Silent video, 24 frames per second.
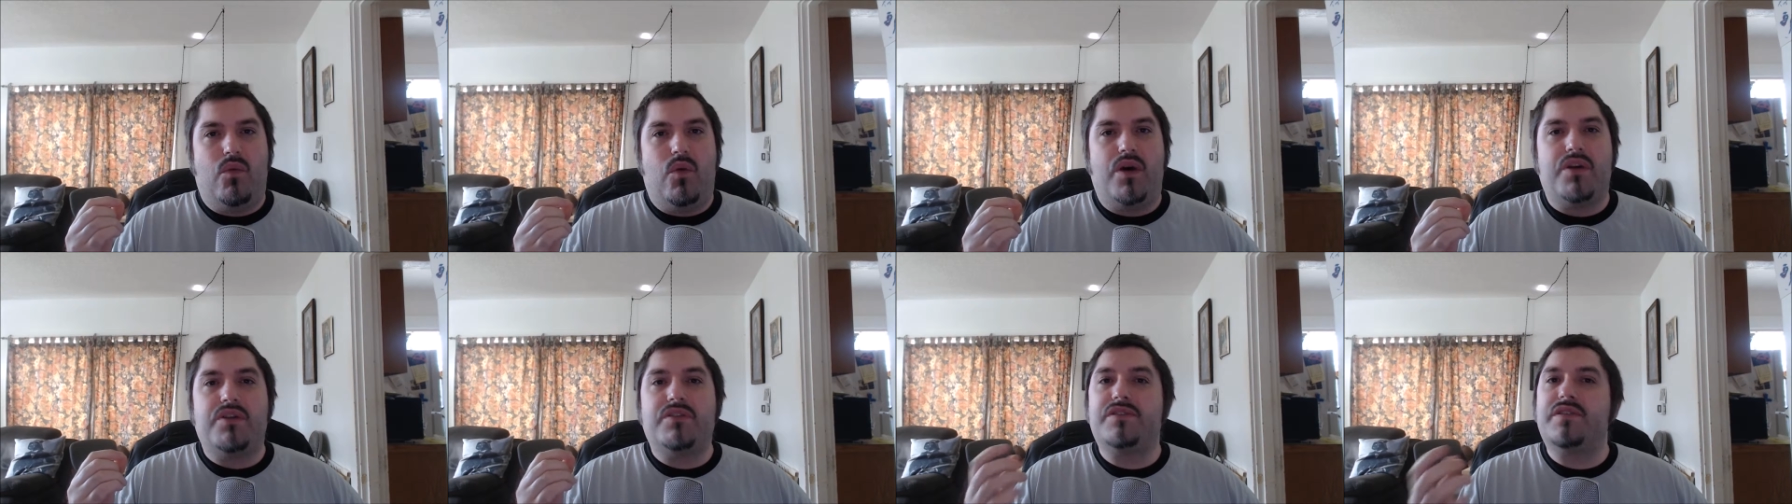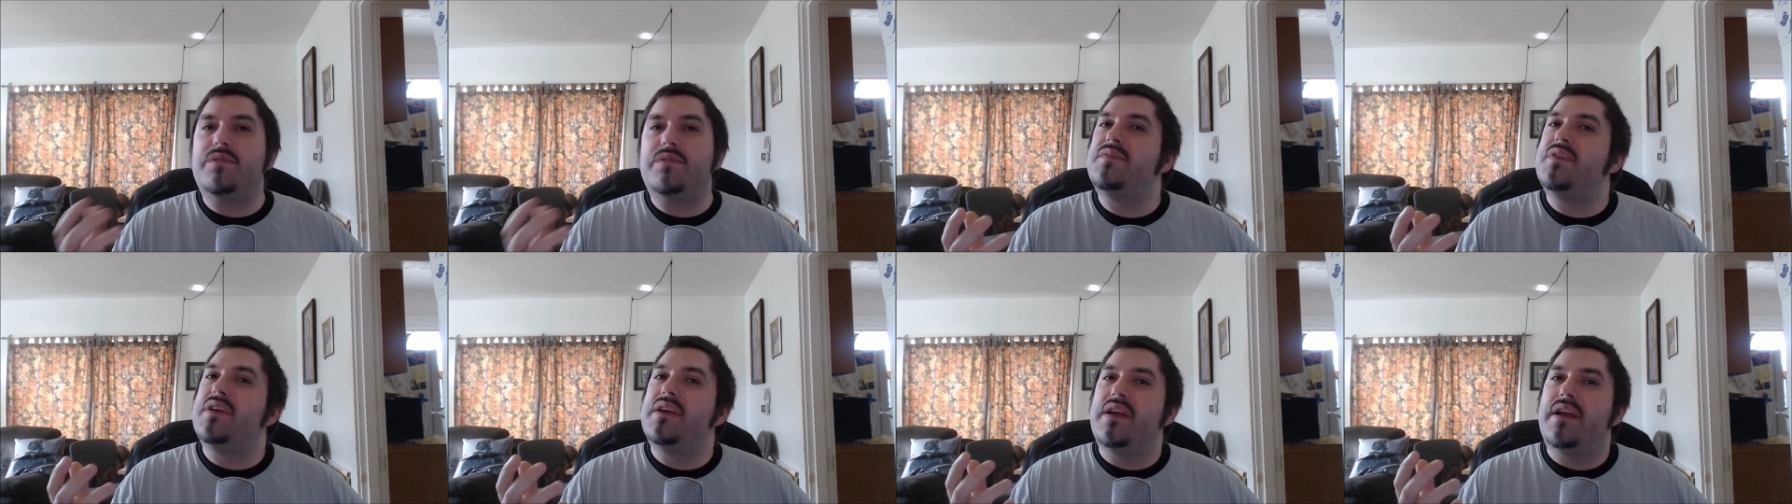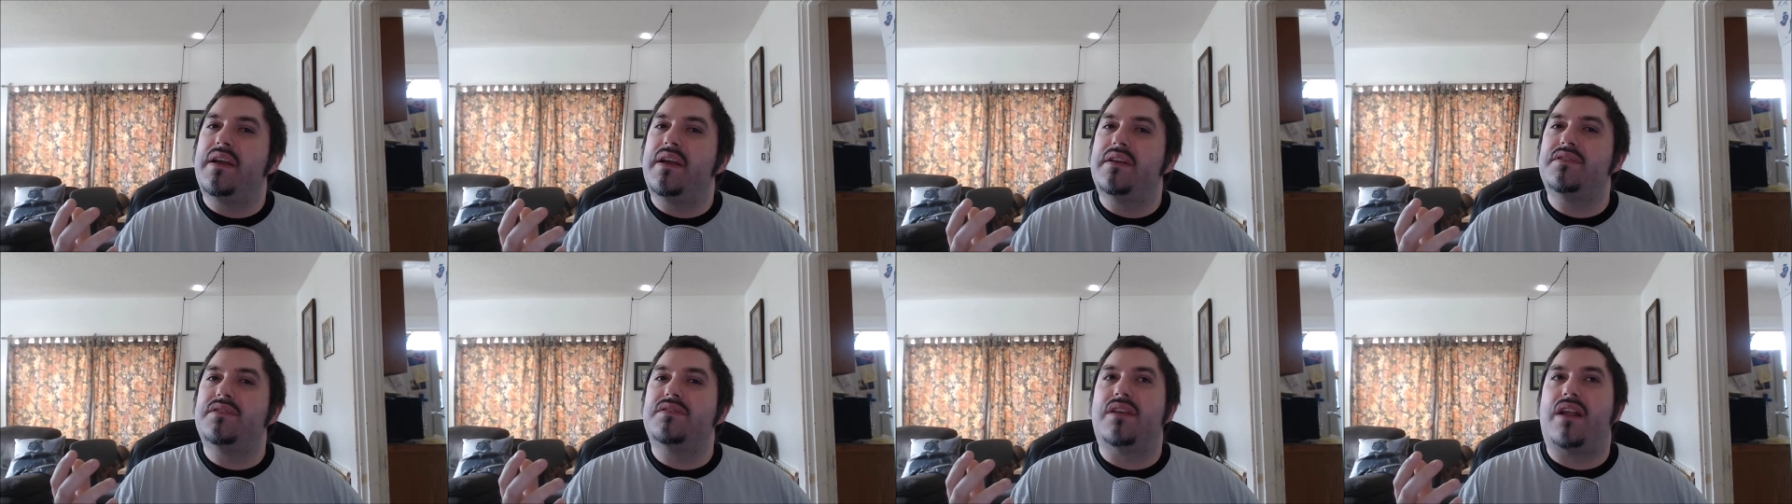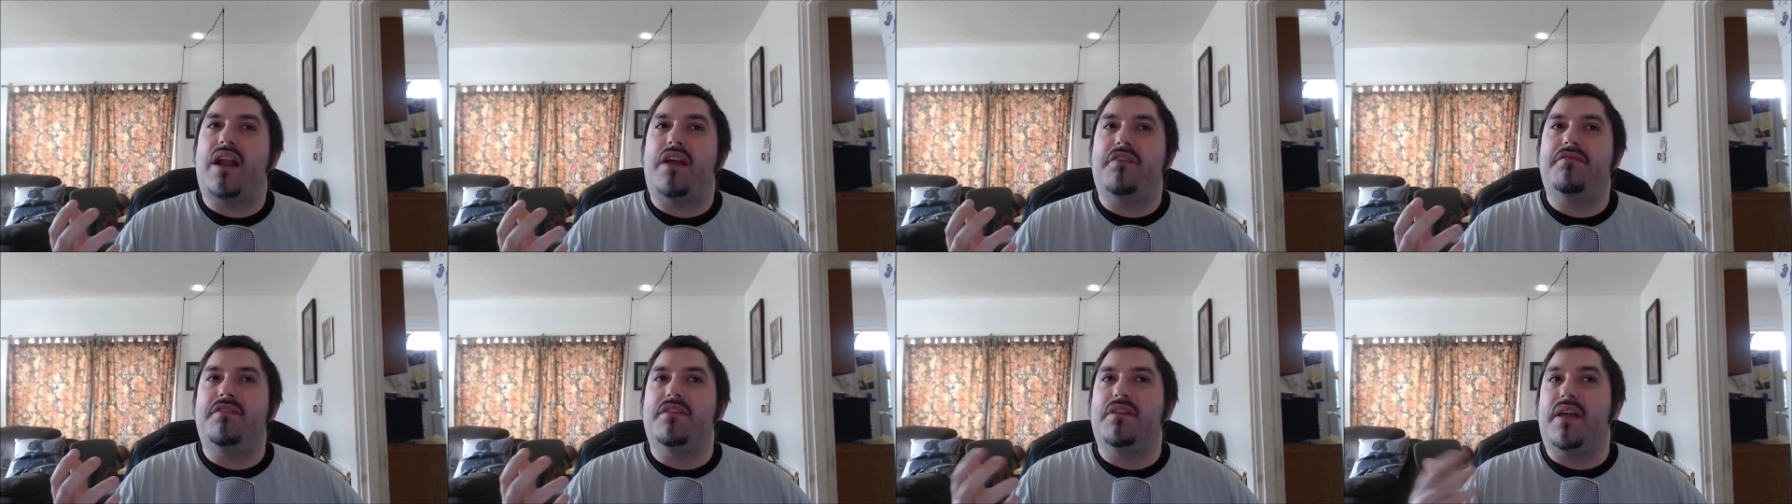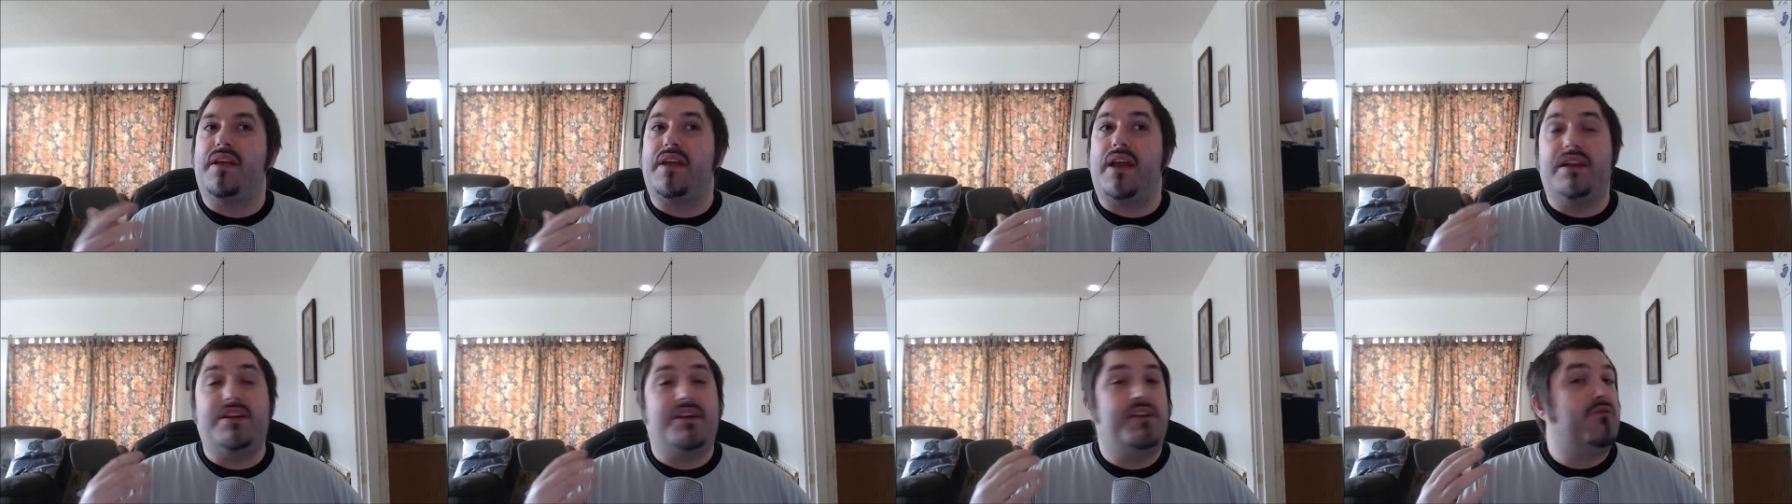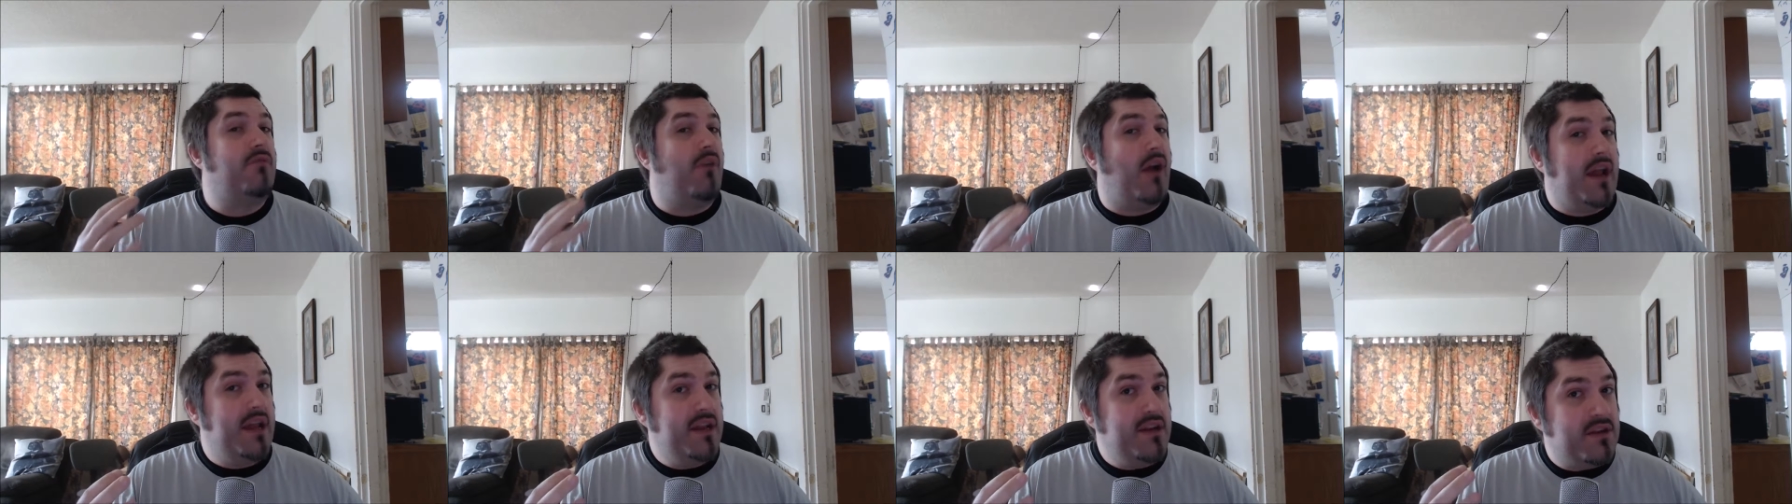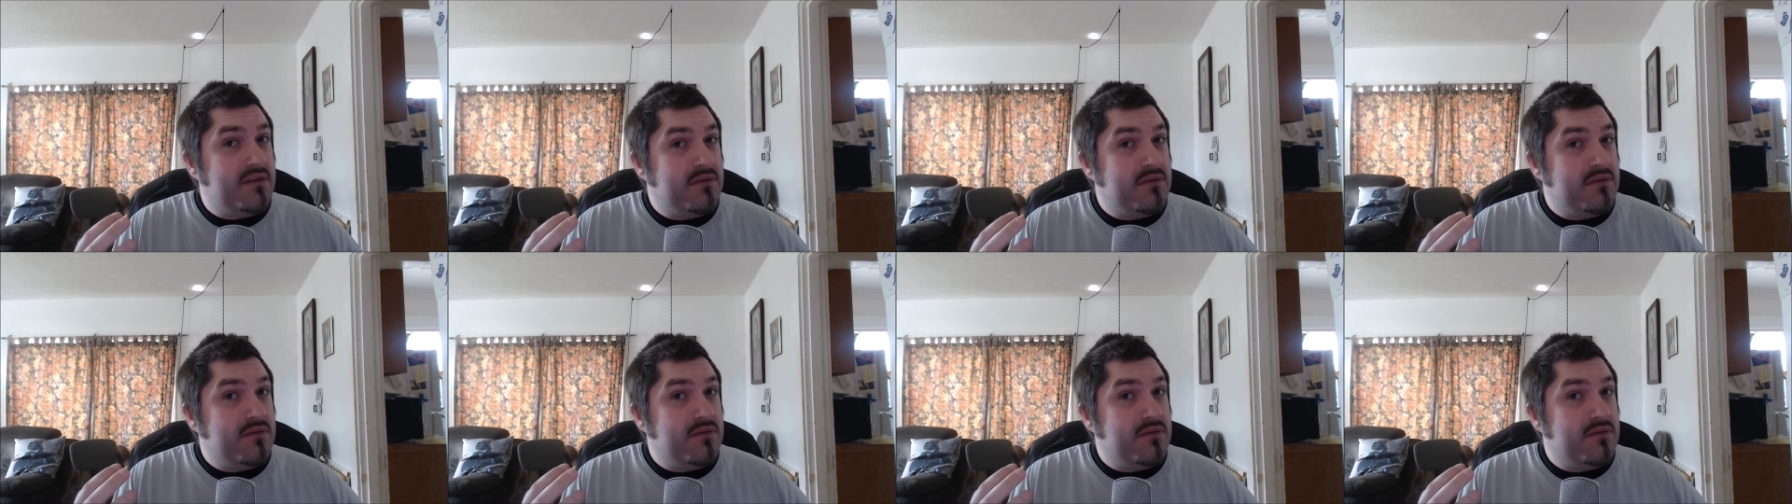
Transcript: are some things that I feel like I did right?